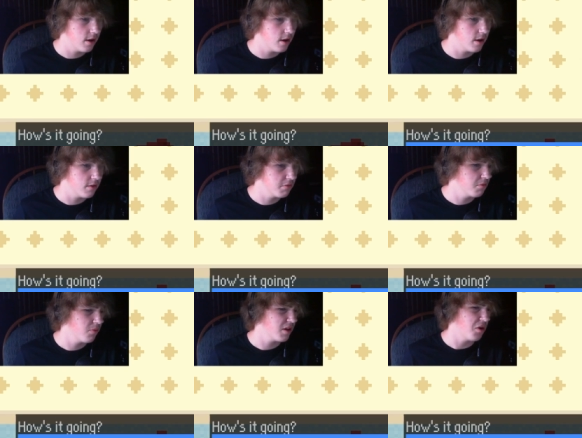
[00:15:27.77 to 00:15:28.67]
Uh,
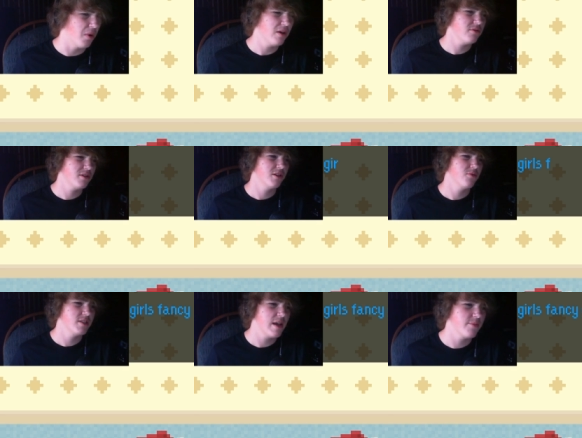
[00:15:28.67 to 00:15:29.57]
wanna go out?
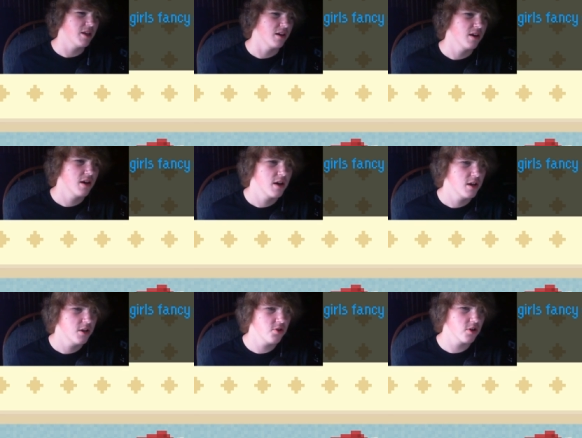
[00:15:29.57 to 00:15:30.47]
What does that mean?
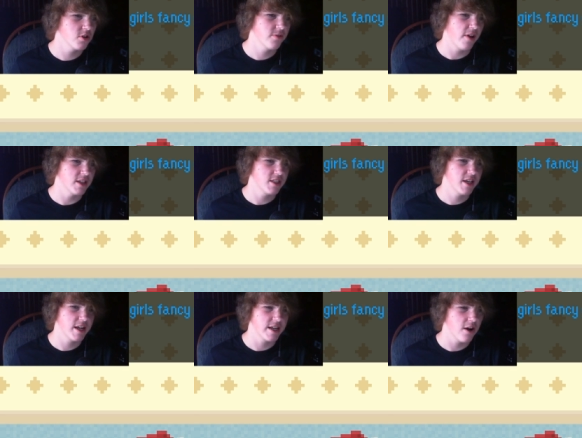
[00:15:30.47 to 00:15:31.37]
You girls fancy
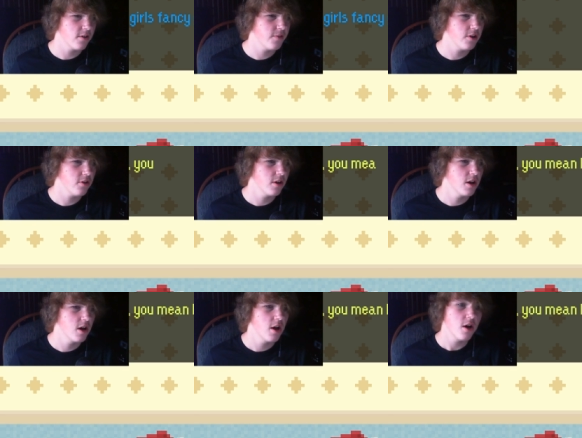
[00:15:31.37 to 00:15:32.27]
getting out of here?
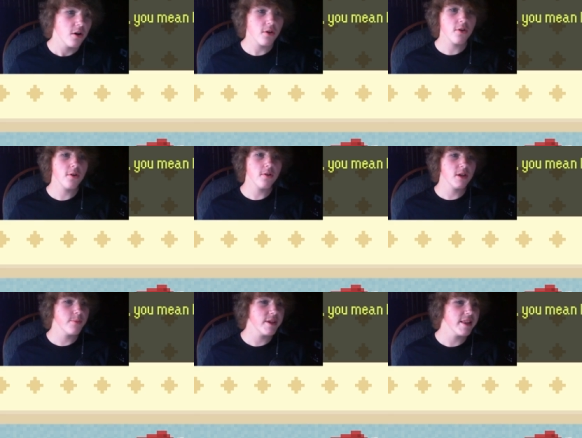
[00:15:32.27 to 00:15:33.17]
Ooh,
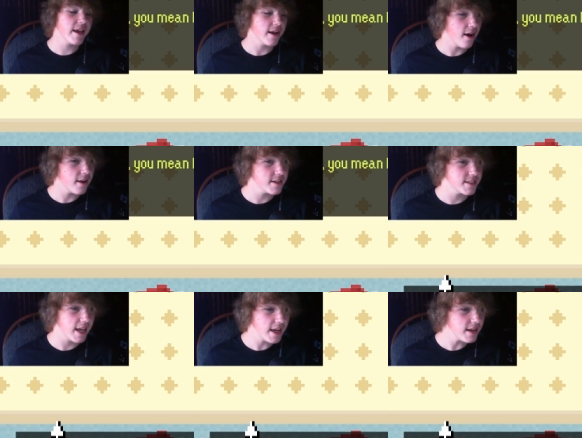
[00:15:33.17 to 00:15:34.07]
you mean like on a
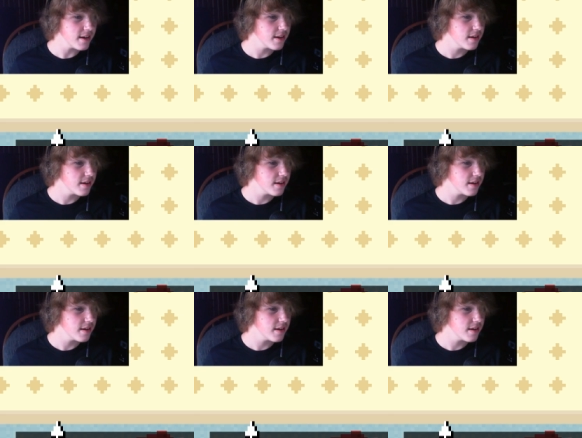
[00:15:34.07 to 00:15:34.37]
date?